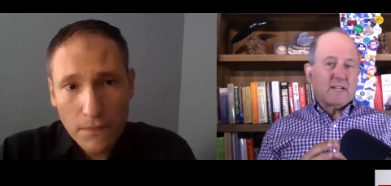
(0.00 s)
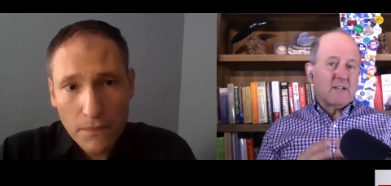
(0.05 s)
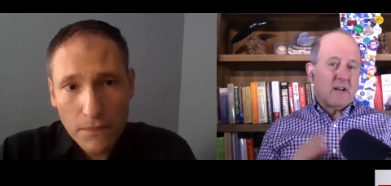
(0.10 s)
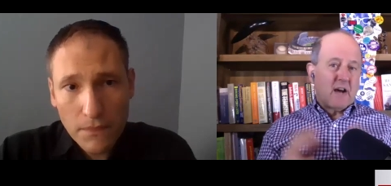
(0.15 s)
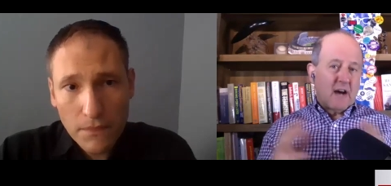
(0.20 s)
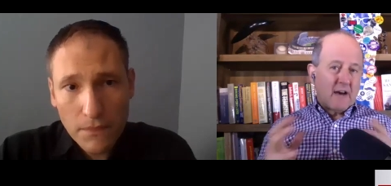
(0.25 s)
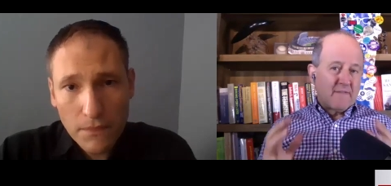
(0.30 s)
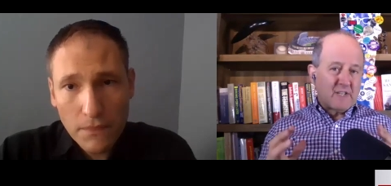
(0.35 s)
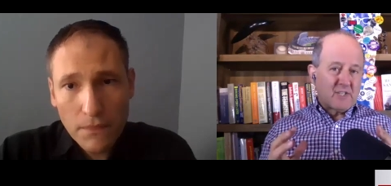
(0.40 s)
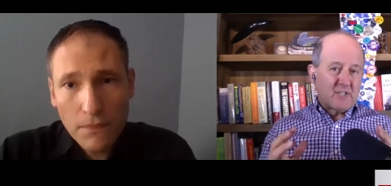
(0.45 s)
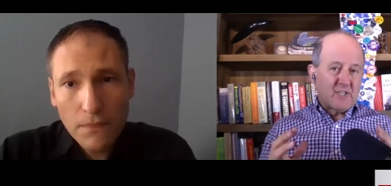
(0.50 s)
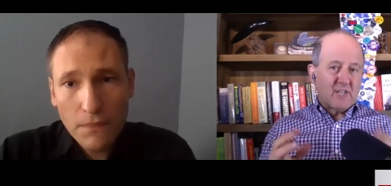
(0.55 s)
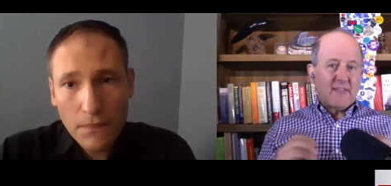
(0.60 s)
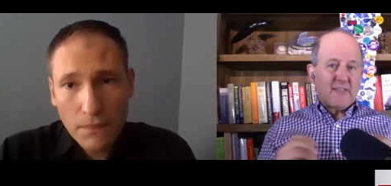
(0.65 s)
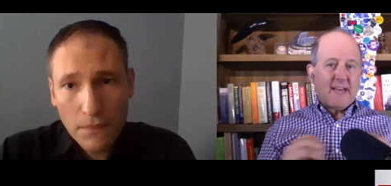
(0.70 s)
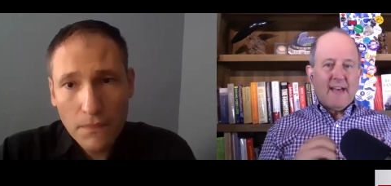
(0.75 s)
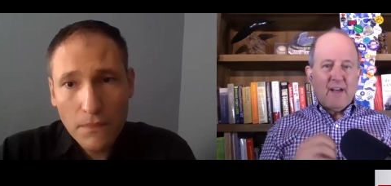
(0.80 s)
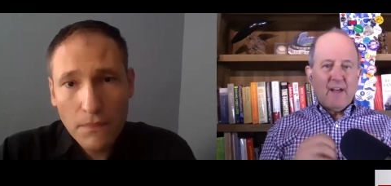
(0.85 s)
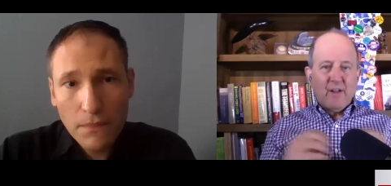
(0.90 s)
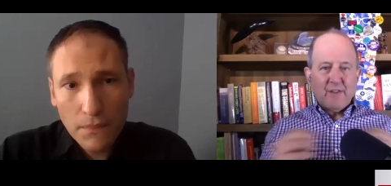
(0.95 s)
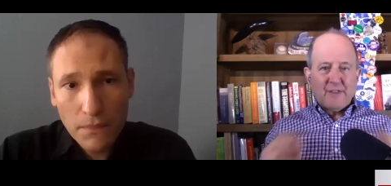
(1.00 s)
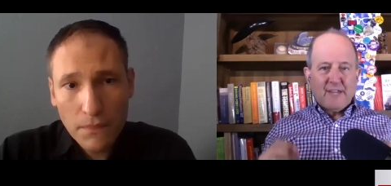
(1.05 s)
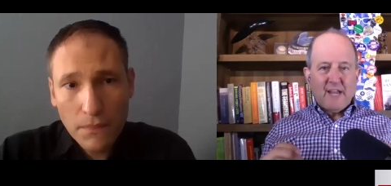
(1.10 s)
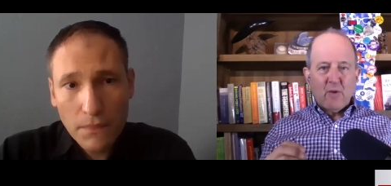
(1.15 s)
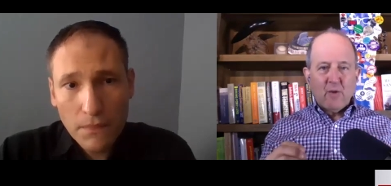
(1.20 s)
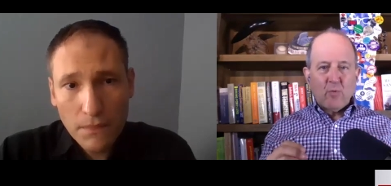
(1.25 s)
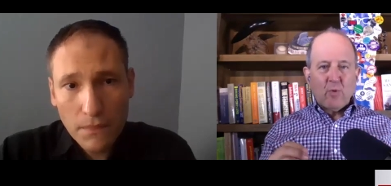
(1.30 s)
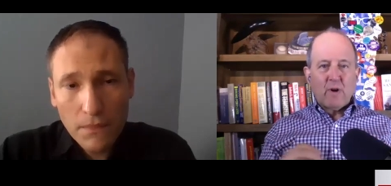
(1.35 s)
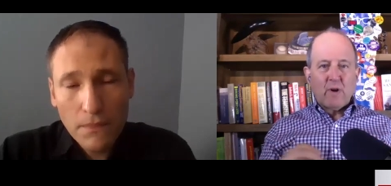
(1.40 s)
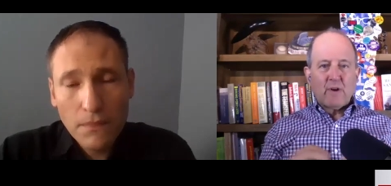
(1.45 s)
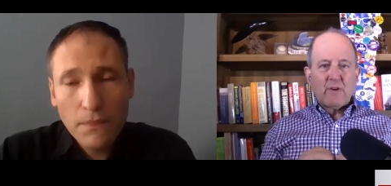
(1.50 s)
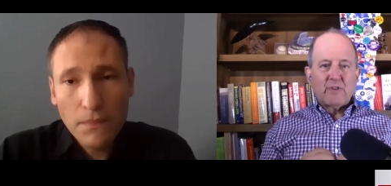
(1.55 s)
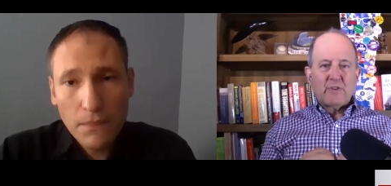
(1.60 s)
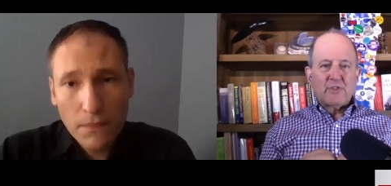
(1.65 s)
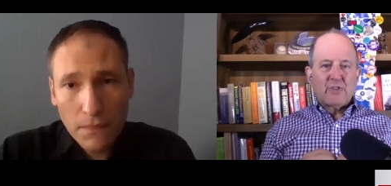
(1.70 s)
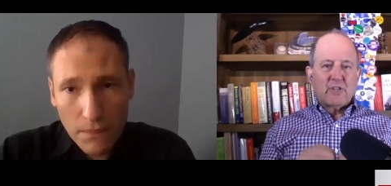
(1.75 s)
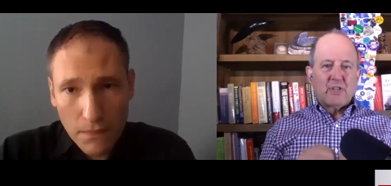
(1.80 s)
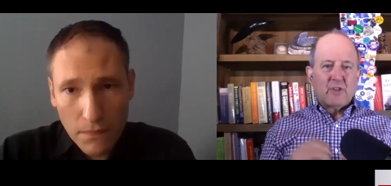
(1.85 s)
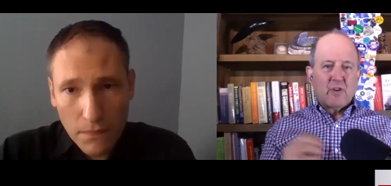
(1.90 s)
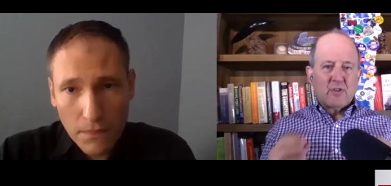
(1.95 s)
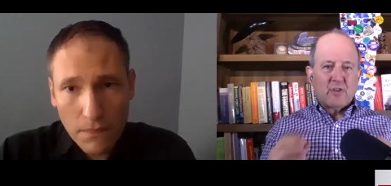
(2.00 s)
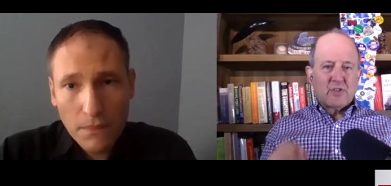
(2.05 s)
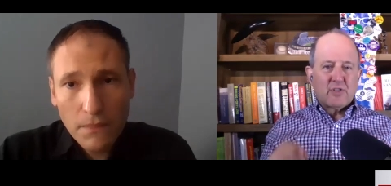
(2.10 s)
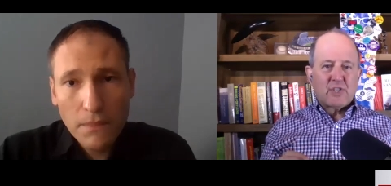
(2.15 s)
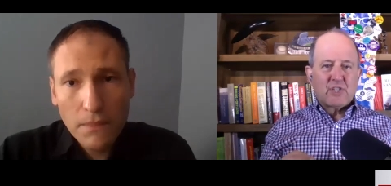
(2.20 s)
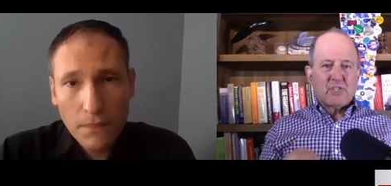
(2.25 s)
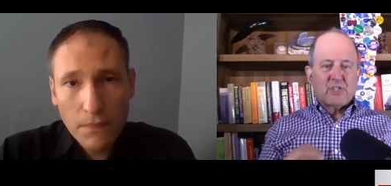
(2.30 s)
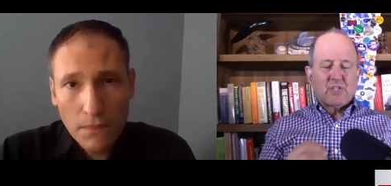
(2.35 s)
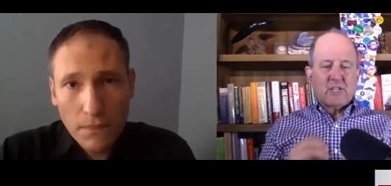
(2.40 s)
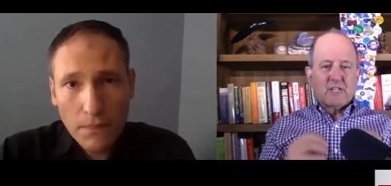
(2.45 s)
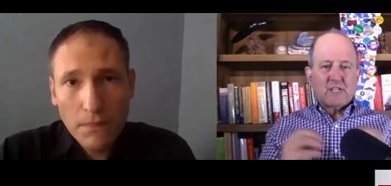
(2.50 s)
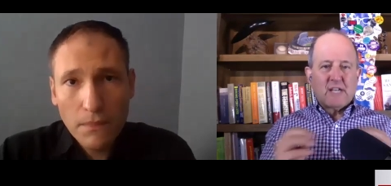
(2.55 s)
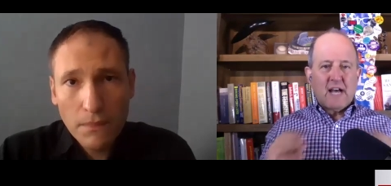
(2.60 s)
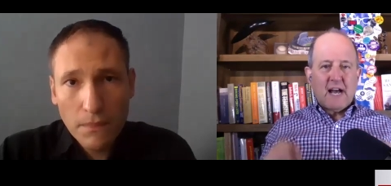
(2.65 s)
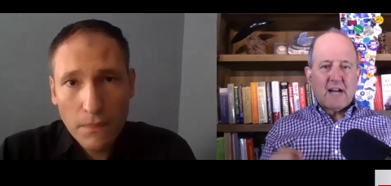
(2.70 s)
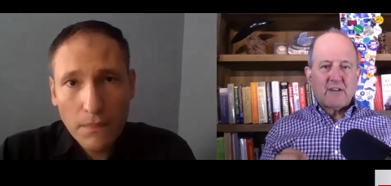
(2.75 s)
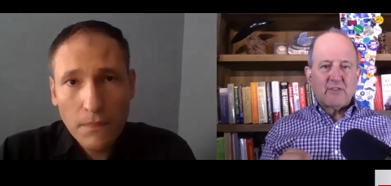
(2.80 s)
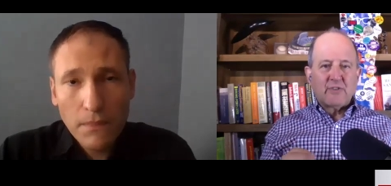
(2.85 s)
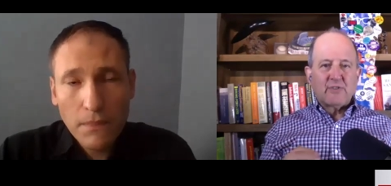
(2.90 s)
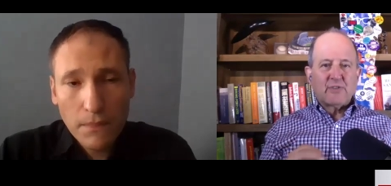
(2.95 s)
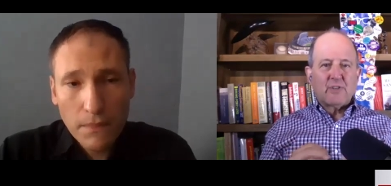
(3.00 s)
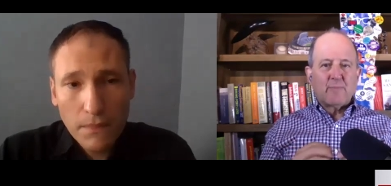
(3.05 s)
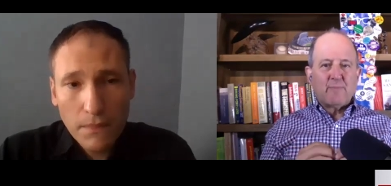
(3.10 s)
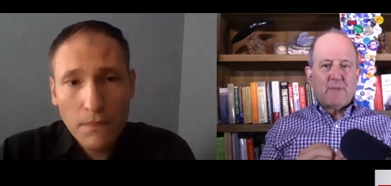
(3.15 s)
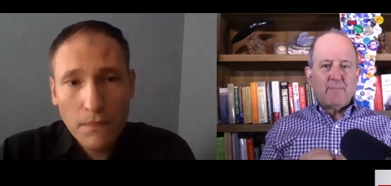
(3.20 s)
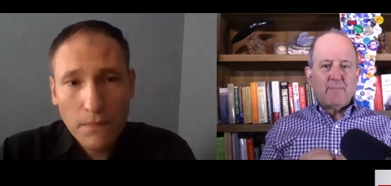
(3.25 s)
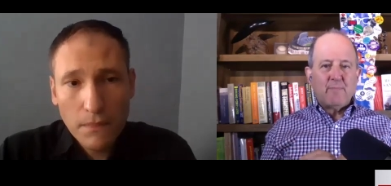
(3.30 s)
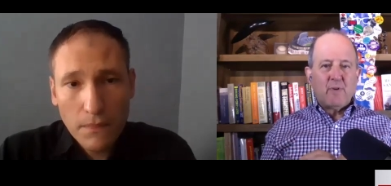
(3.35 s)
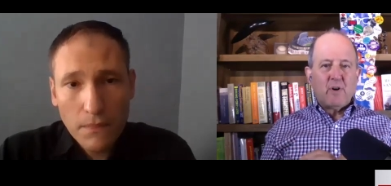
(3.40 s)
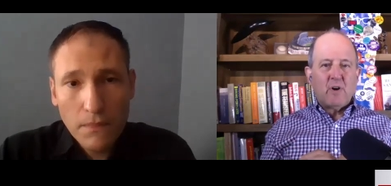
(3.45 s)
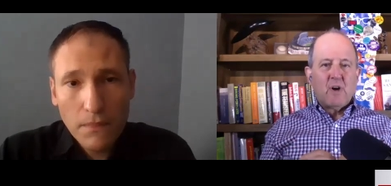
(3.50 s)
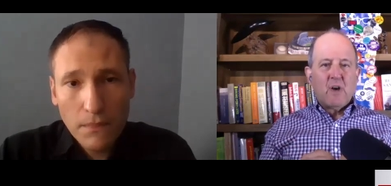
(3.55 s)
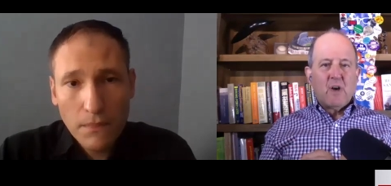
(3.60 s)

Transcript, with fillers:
Speaker 1: Obviously, the healthcare workers, the nurses, the doctors, the people